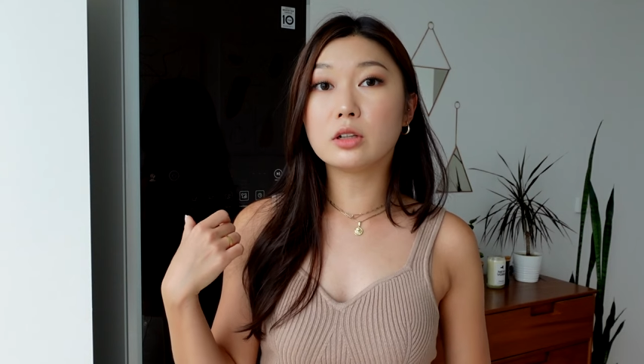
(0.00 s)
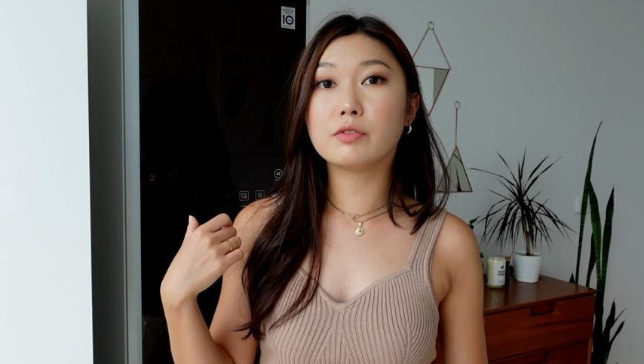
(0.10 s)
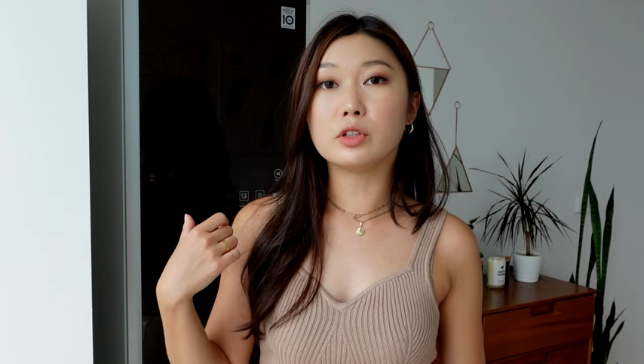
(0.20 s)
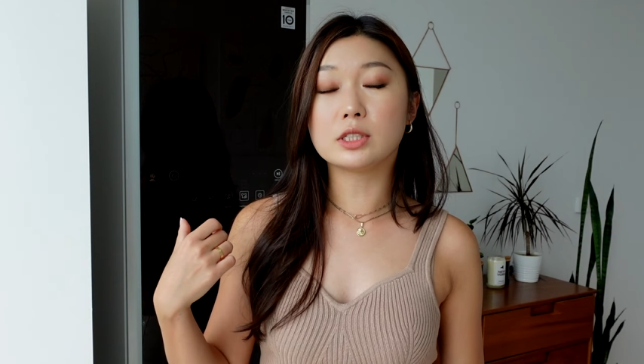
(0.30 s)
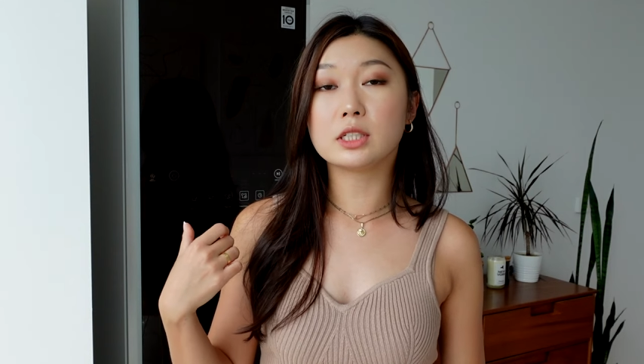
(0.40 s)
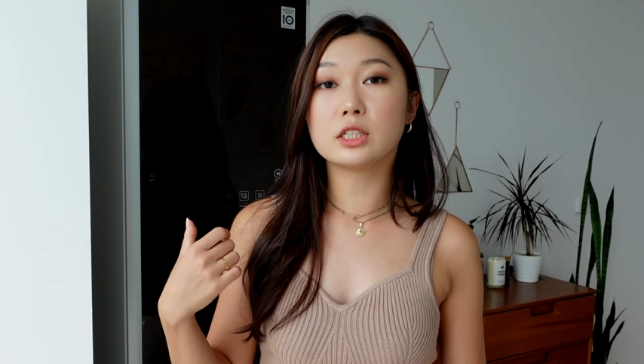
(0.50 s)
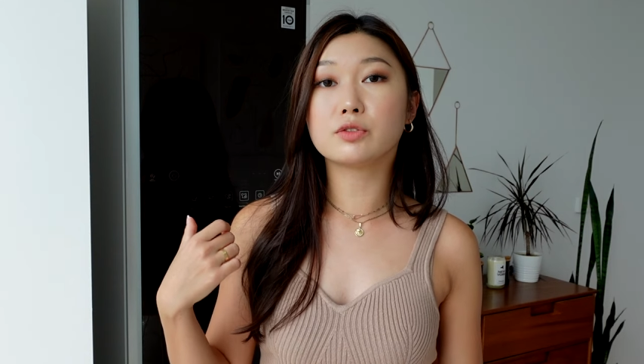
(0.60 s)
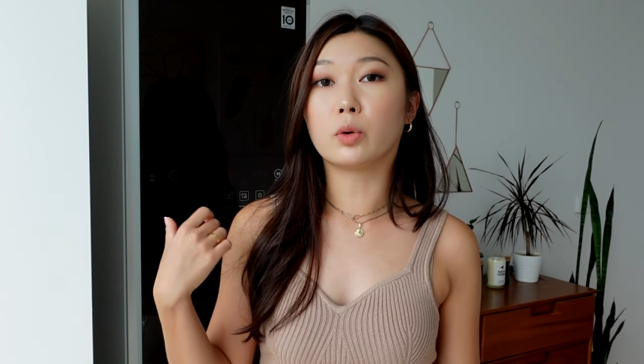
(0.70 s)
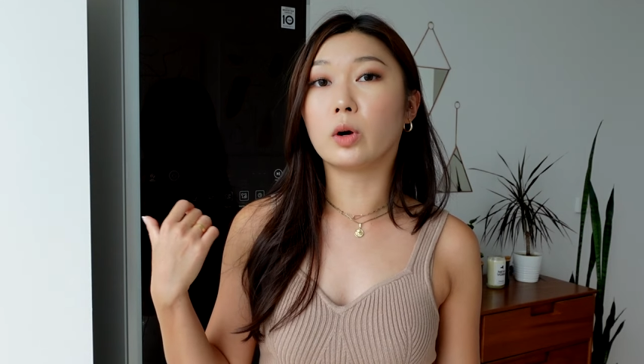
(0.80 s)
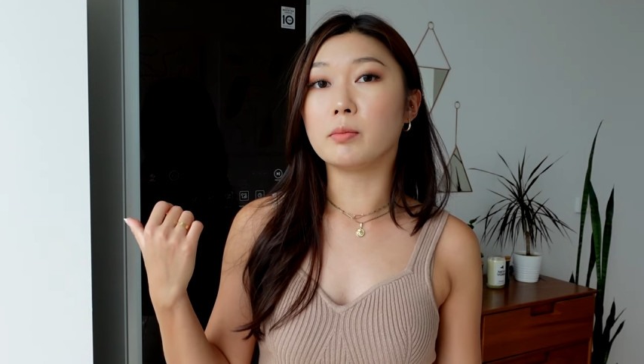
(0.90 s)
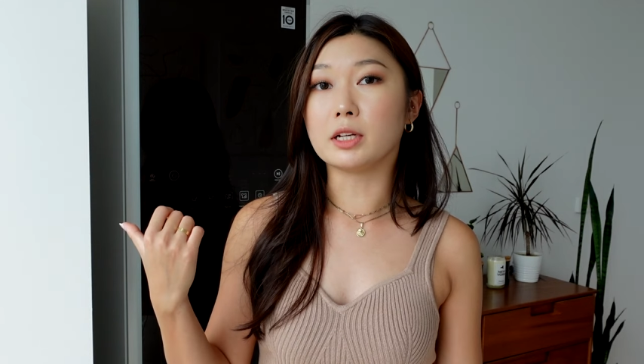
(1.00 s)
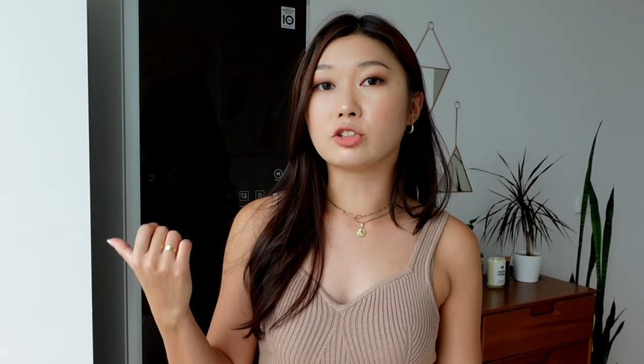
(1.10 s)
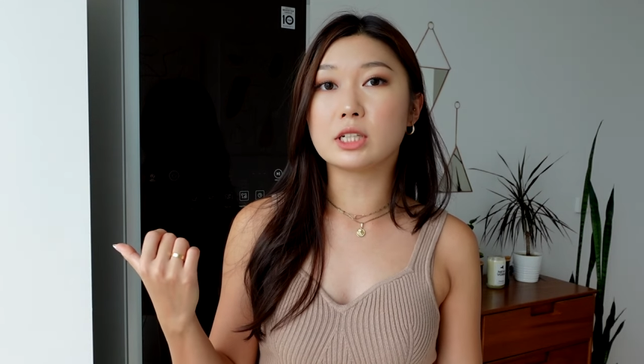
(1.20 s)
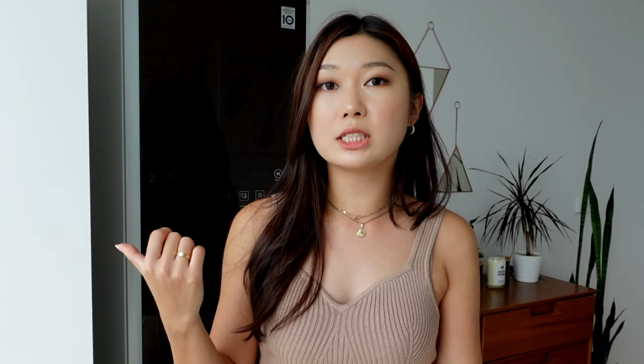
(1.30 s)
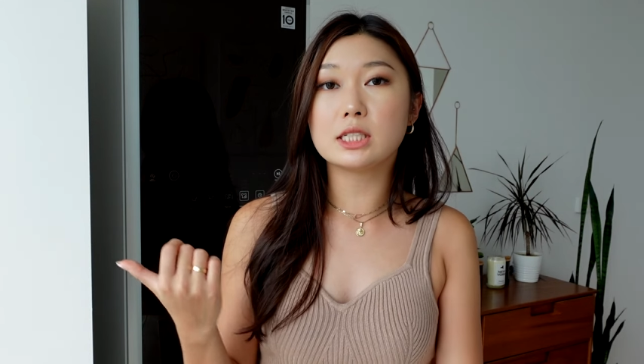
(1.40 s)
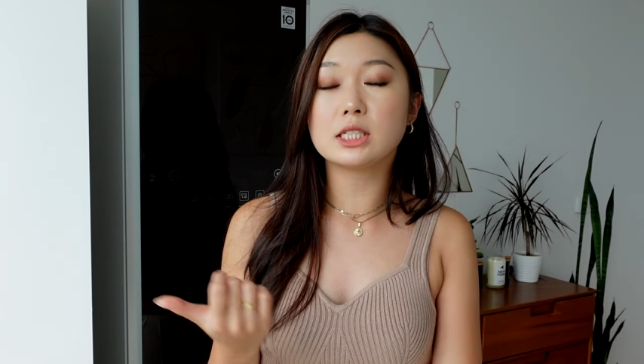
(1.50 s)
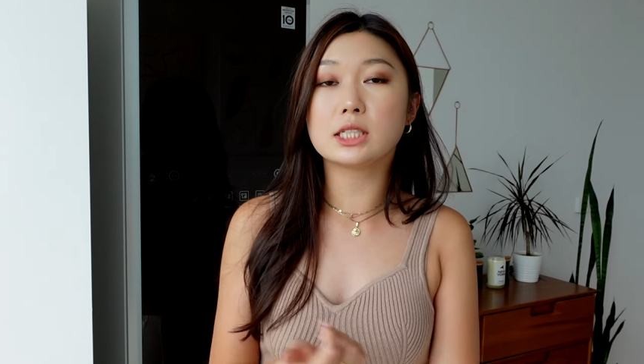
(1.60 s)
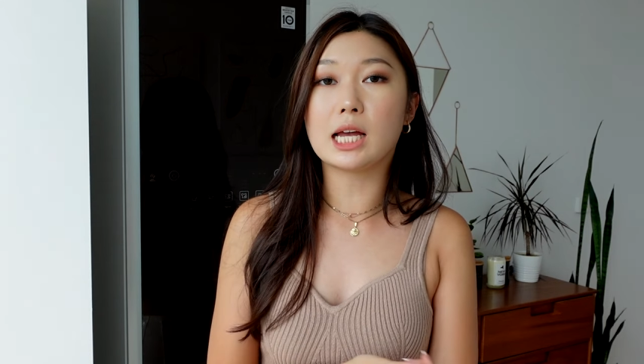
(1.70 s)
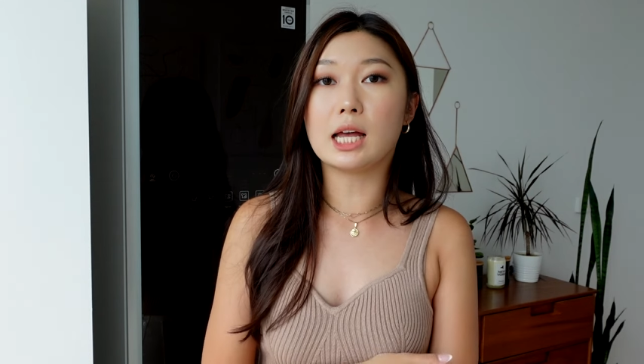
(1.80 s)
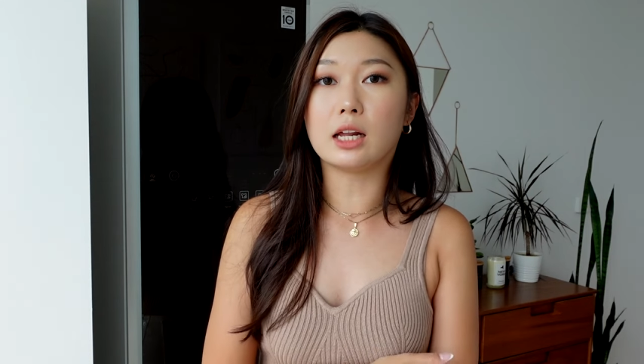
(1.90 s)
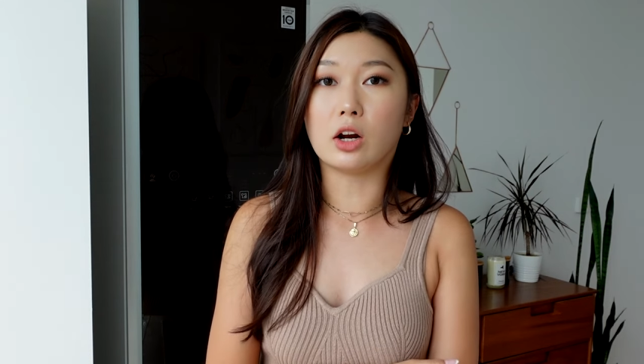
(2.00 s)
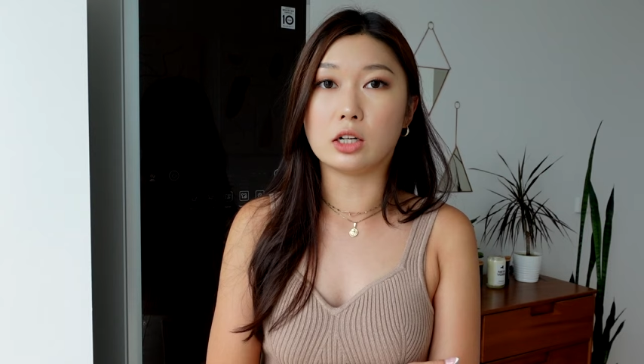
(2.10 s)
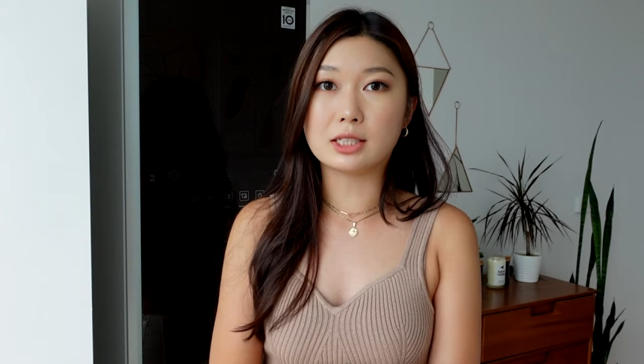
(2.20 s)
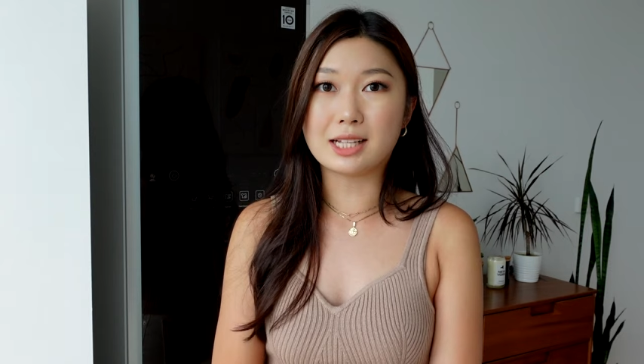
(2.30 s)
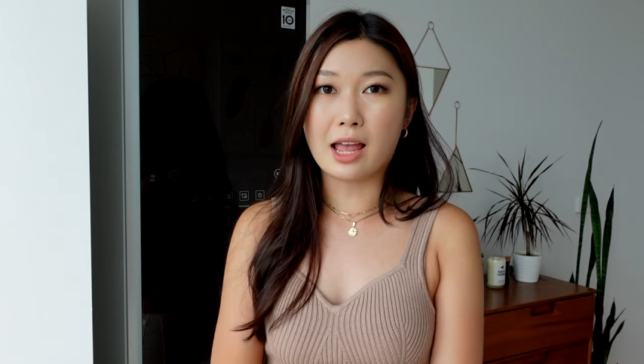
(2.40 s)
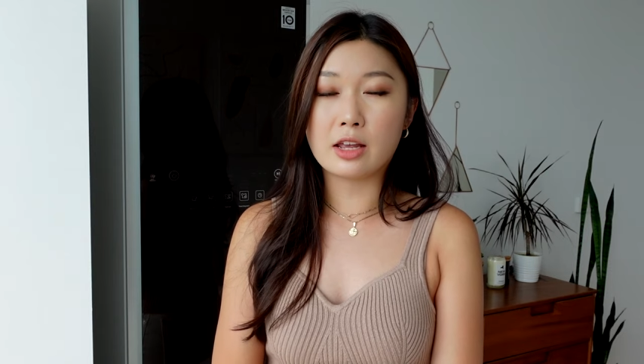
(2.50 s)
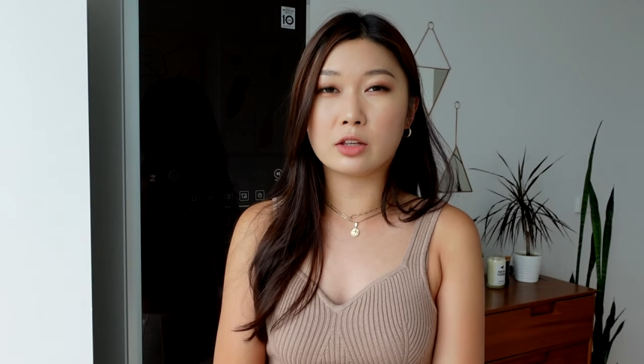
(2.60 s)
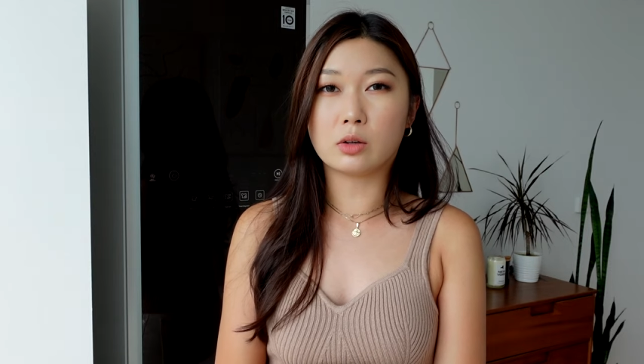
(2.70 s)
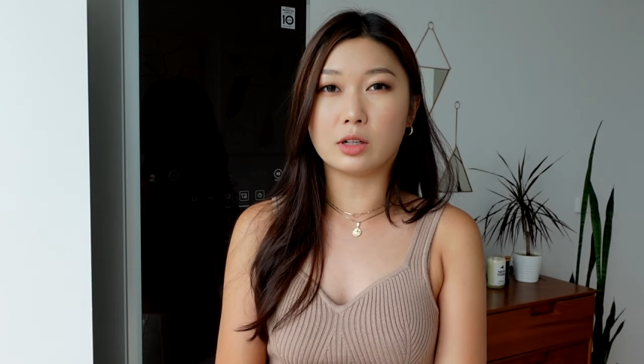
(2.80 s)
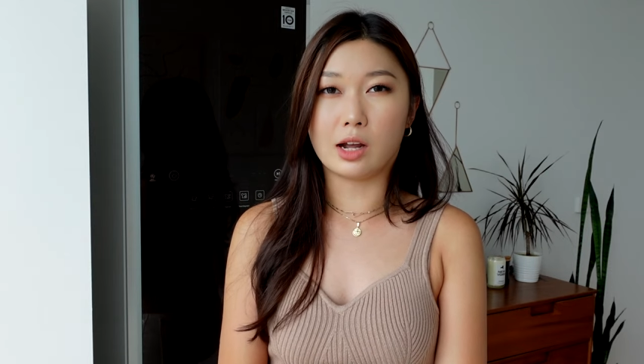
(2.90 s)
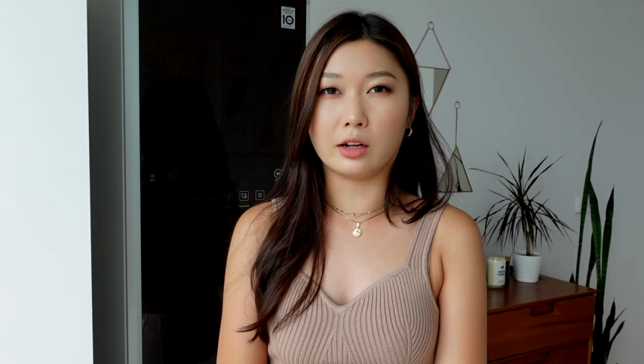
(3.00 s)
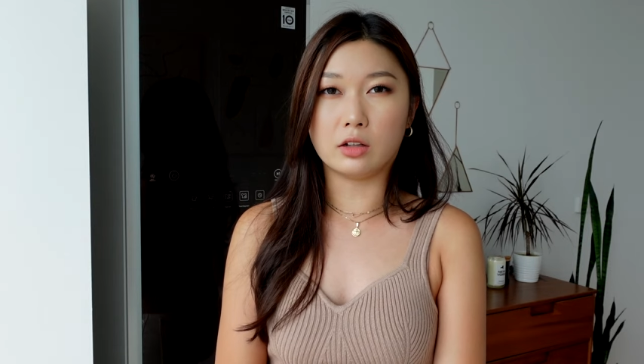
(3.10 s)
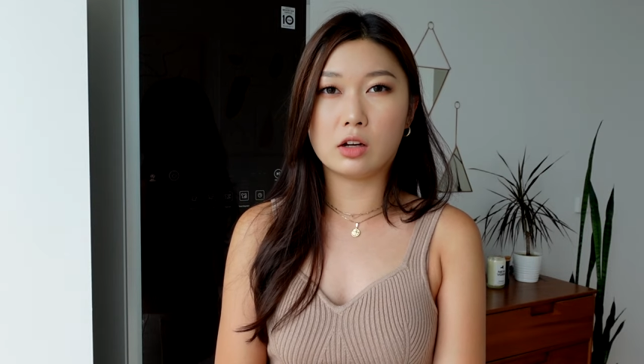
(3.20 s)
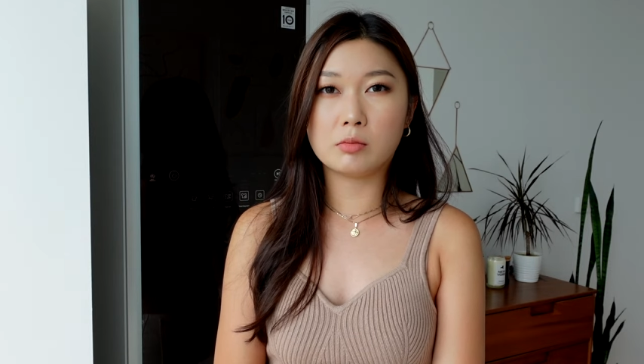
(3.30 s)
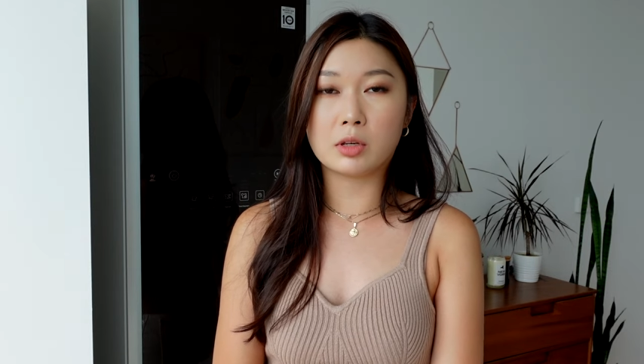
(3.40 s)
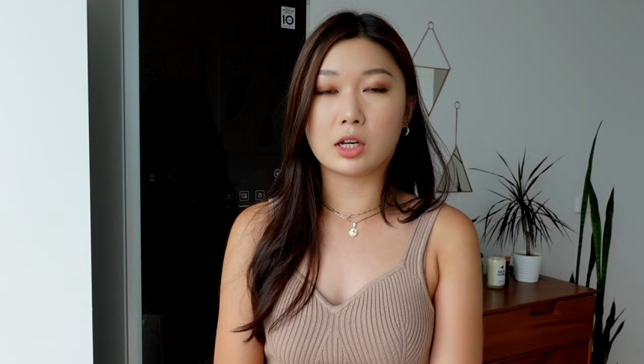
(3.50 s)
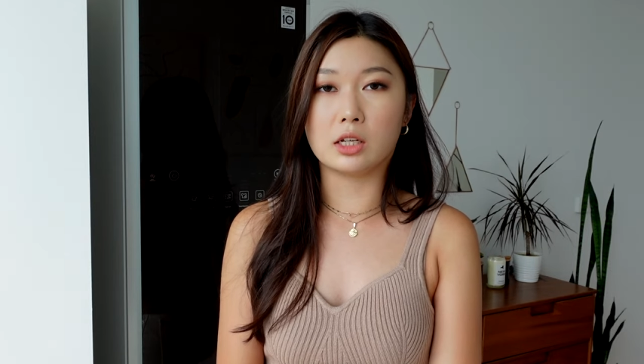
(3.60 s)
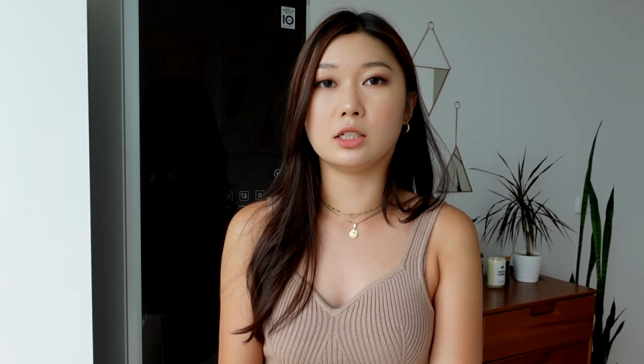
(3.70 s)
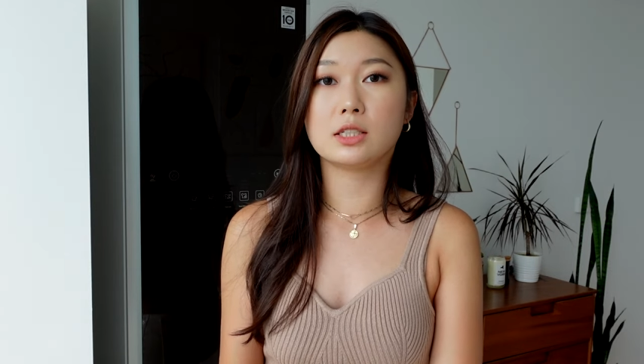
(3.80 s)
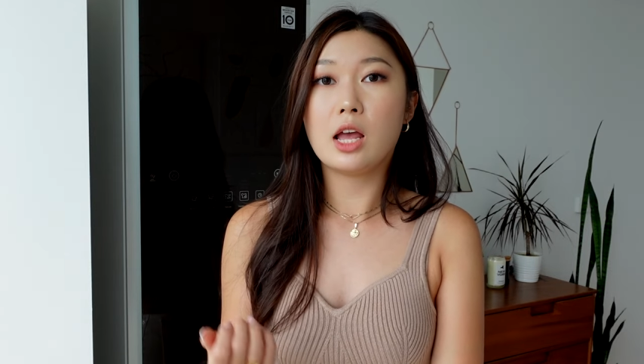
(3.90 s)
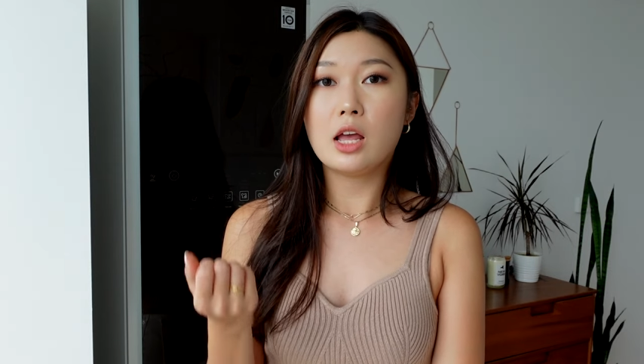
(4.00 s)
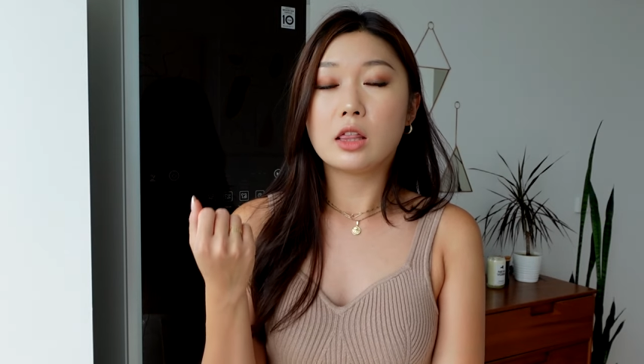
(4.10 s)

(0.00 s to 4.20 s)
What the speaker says: love using this for my dresses that are satin or nylon because